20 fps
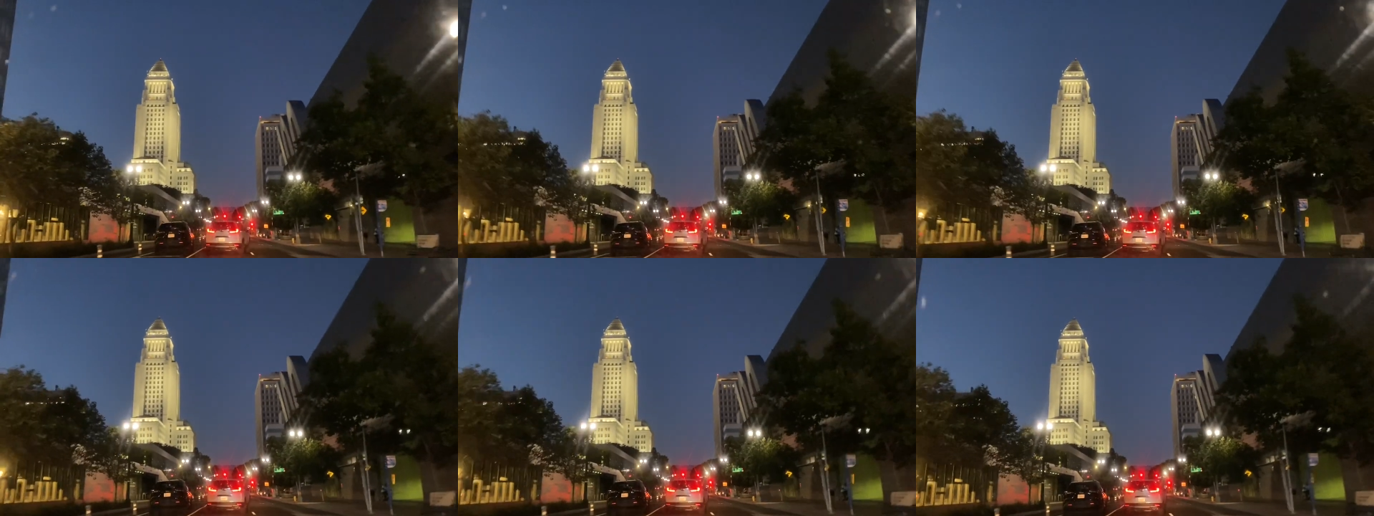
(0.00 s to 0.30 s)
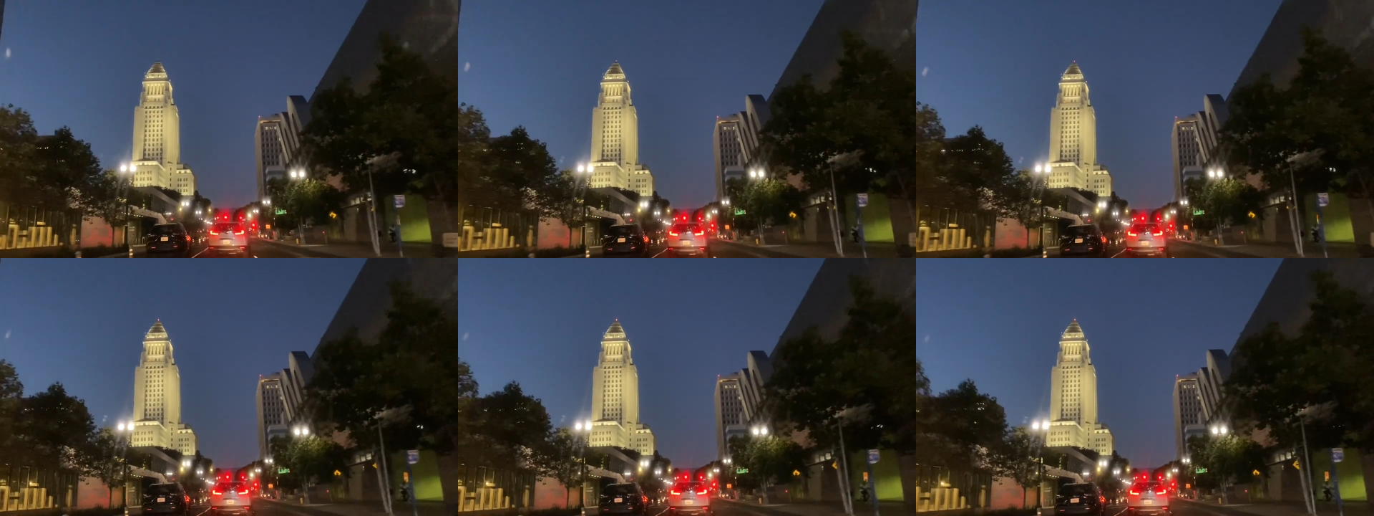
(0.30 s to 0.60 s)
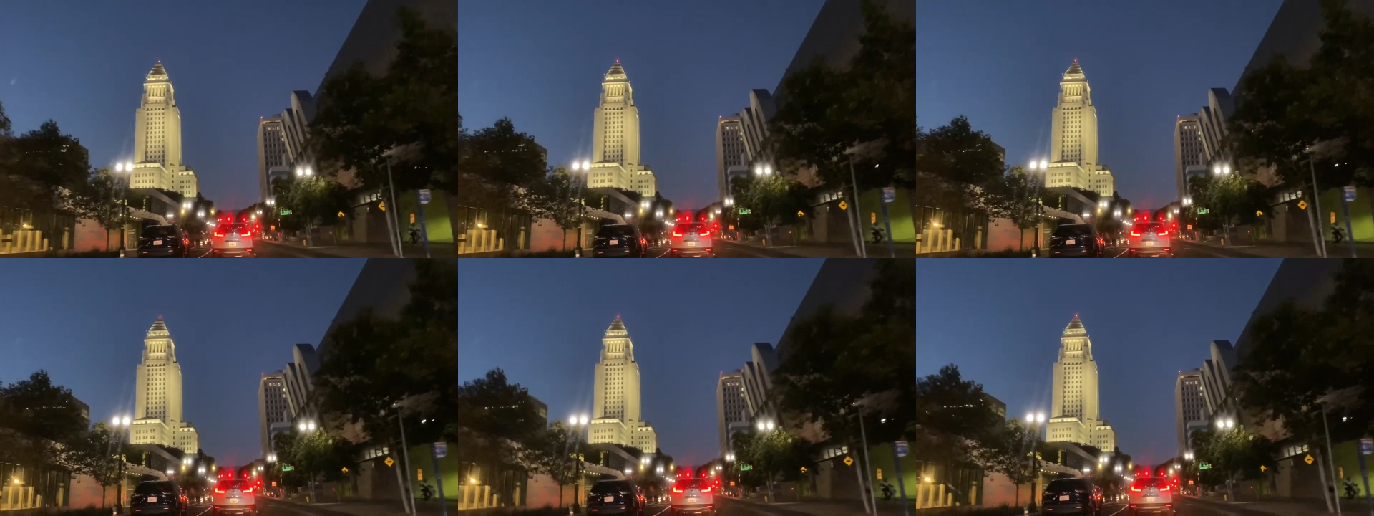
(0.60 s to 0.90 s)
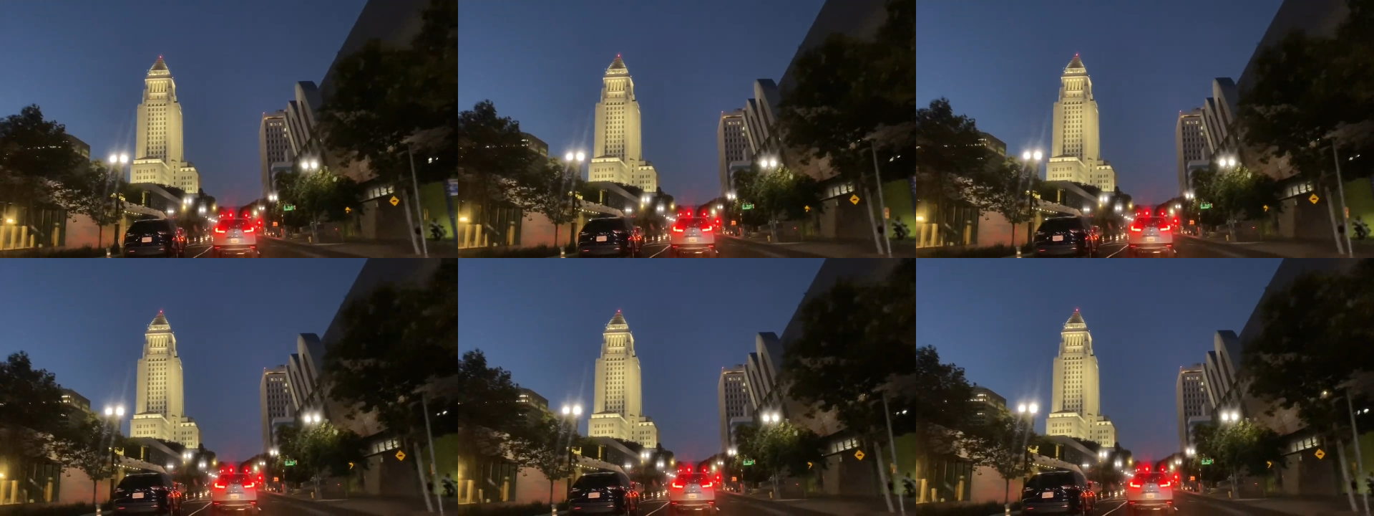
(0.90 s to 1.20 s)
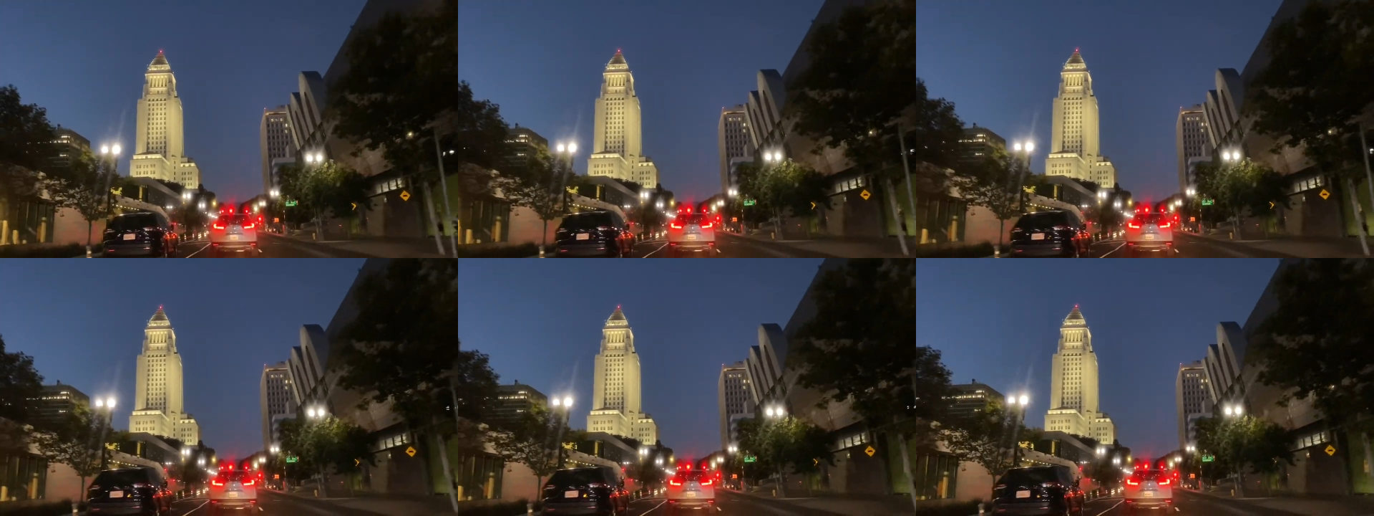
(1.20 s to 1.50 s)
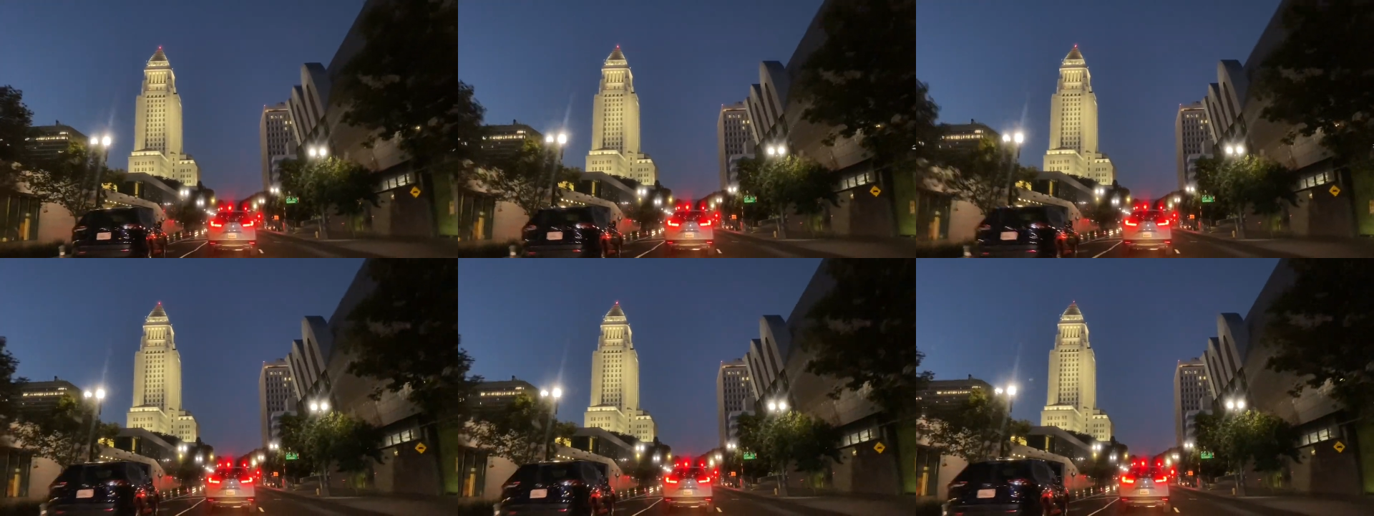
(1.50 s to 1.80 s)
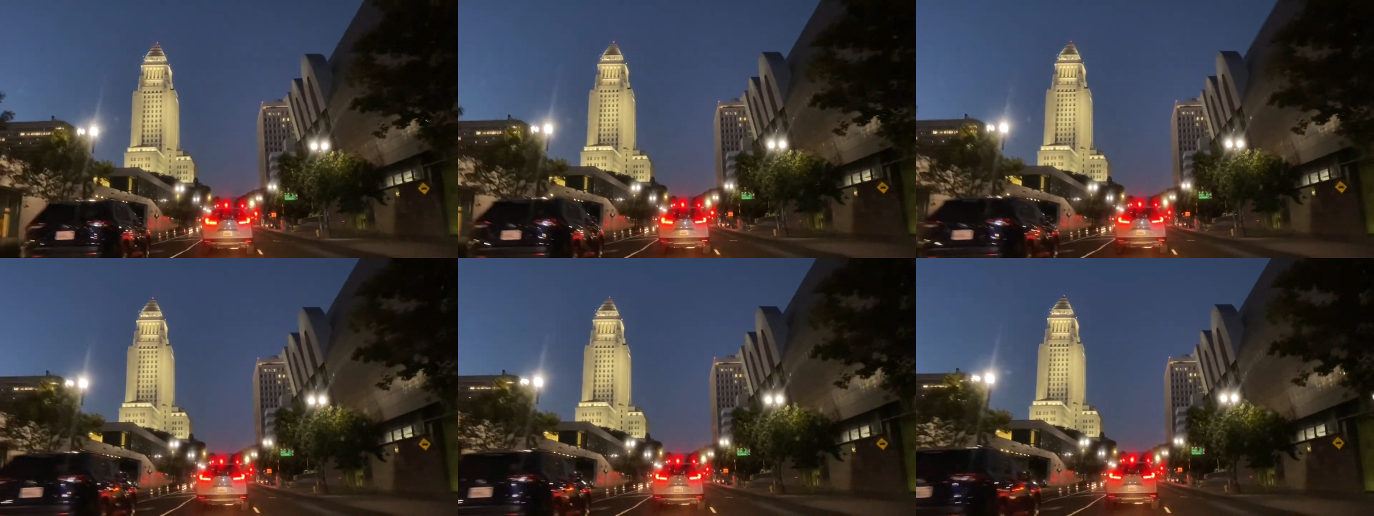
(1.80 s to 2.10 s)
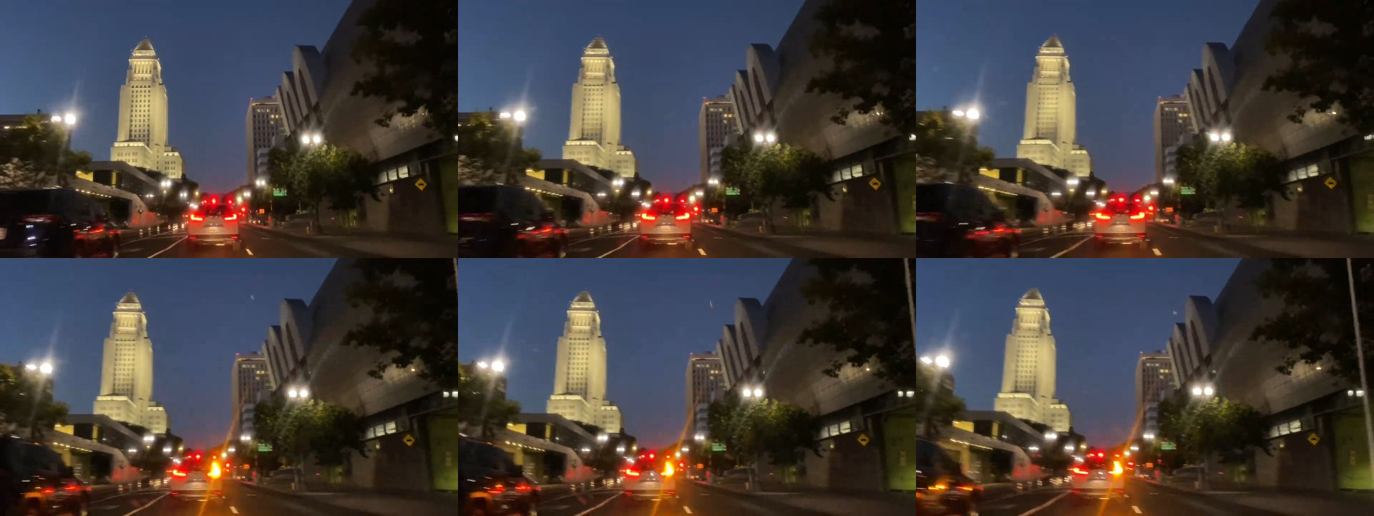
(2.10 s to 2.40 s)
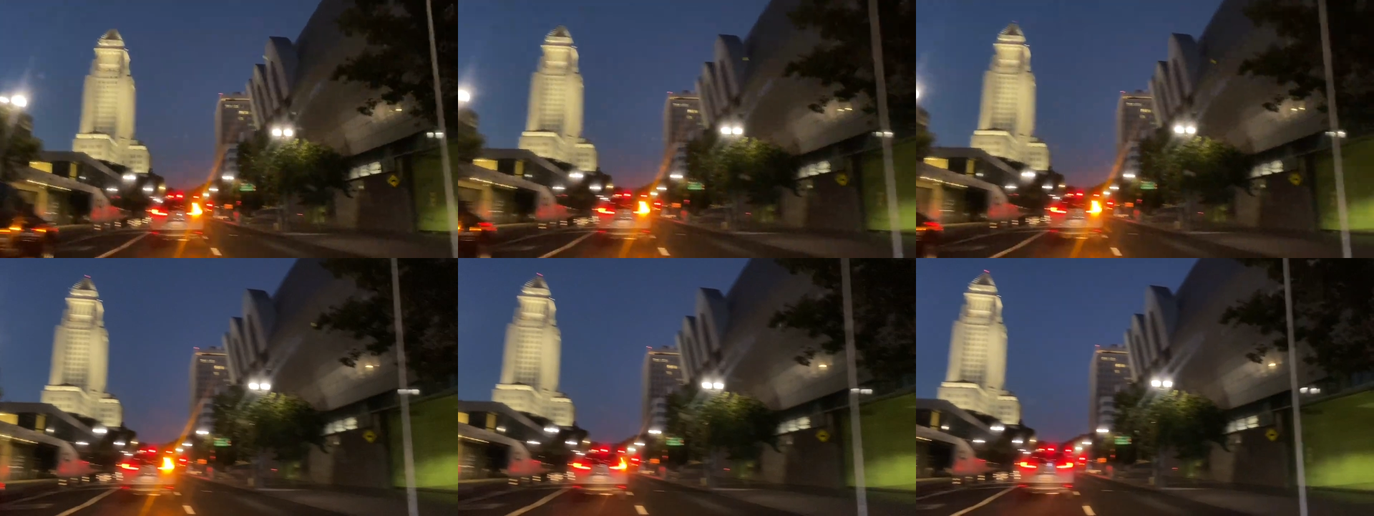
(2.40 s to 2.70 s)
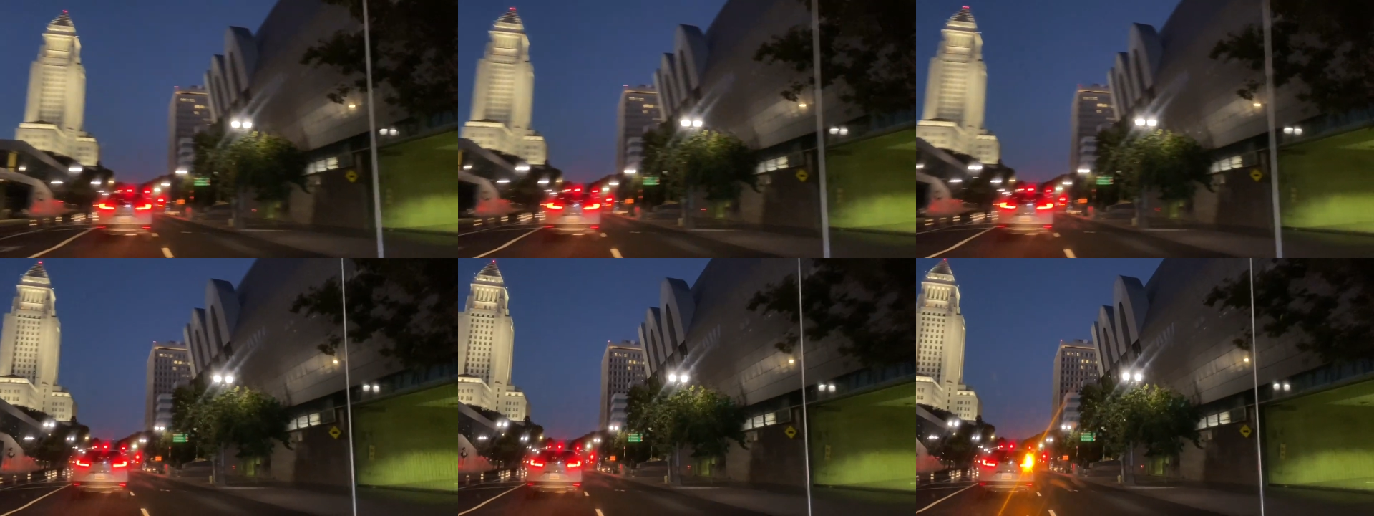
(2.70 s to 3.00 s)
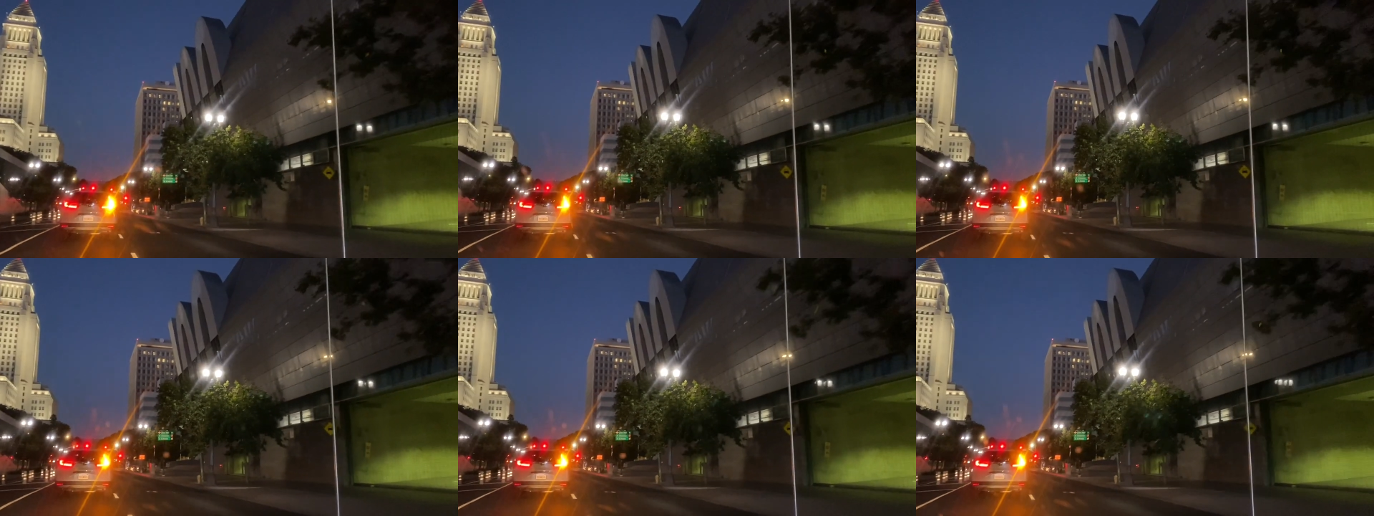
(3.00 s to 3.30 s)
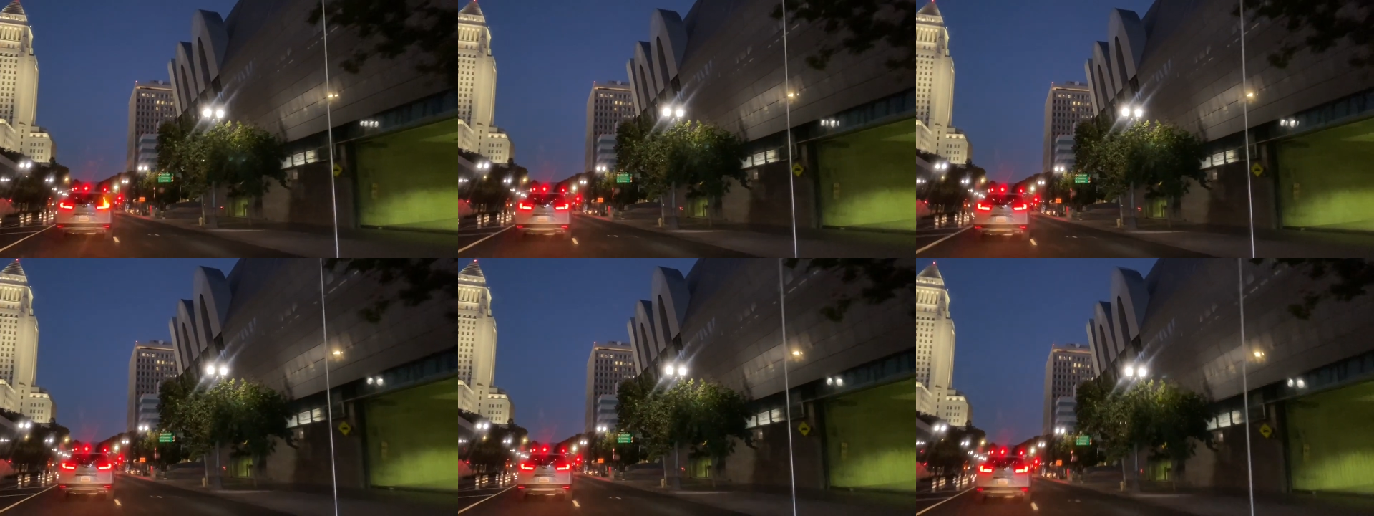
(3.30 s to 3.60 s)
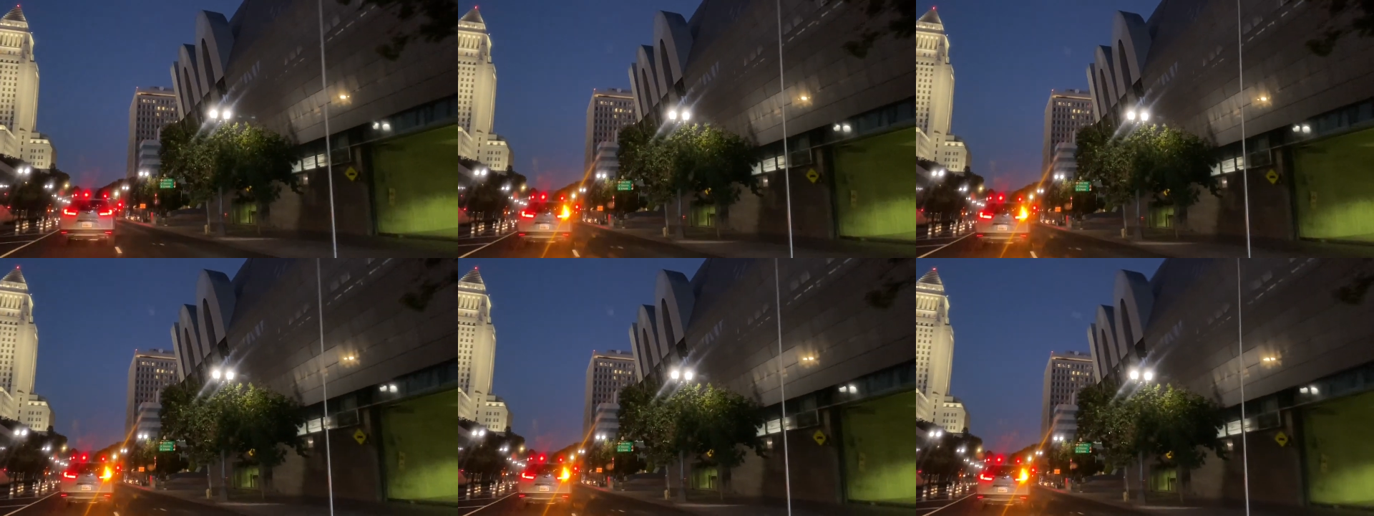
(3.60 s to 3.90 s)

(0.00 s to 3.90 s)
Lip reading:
No face is visible, so there are no lips to read.